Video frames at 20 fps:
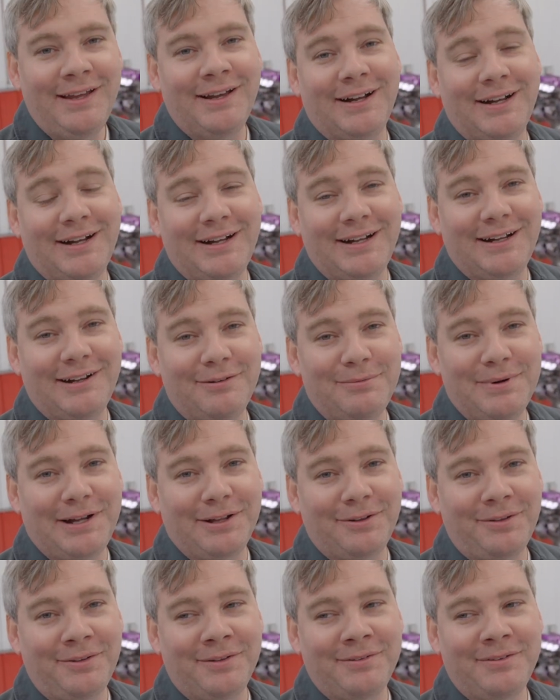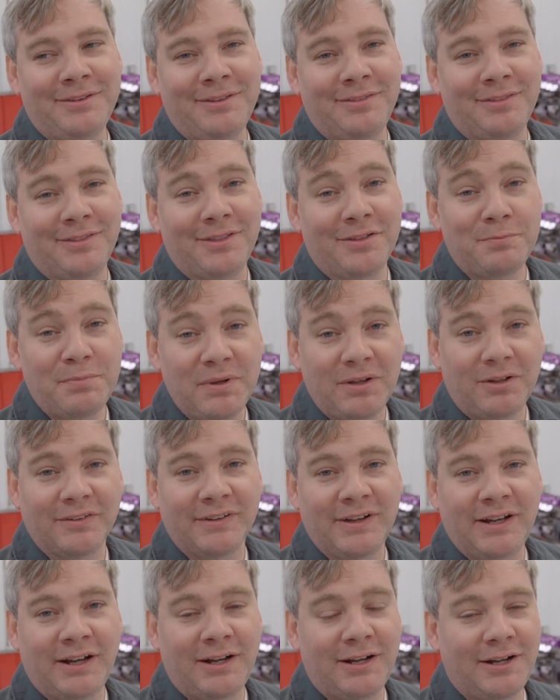about this build.
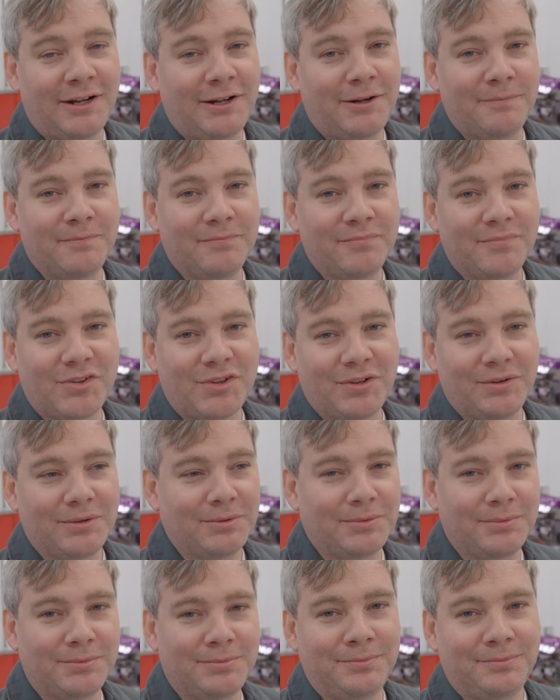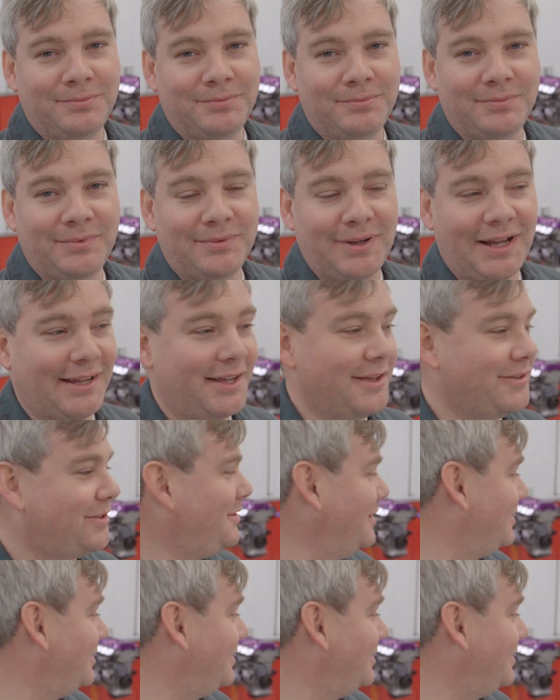So I guess